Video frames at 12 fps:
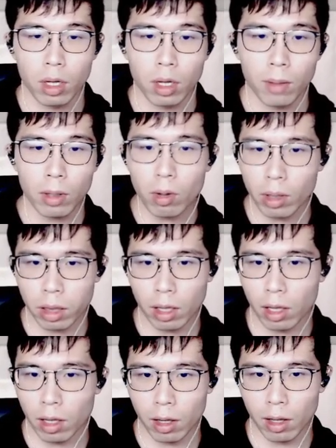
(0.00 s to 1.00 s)
Because
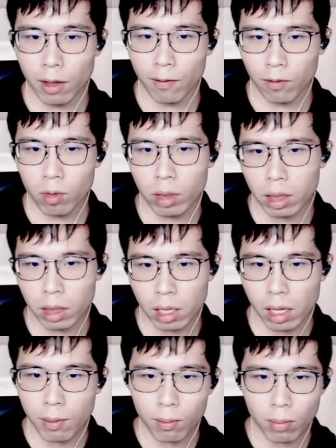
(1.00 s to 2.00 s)
if you
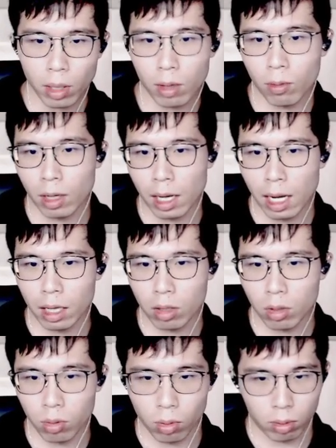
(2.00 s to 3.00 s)
simply would like
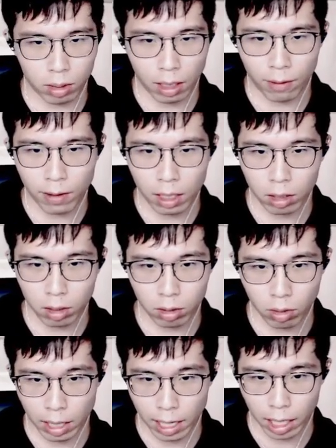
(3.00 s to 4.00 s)
to defend
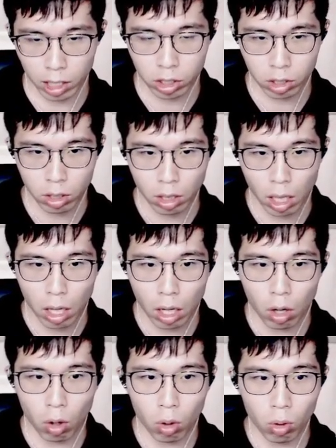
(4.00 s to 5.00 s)
the edge,
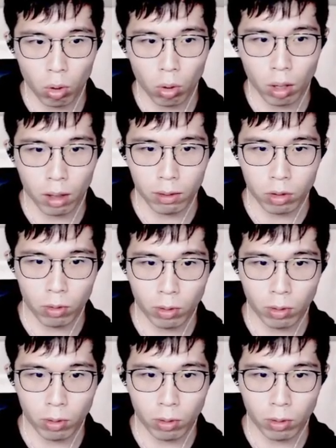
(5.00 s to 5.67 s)
or you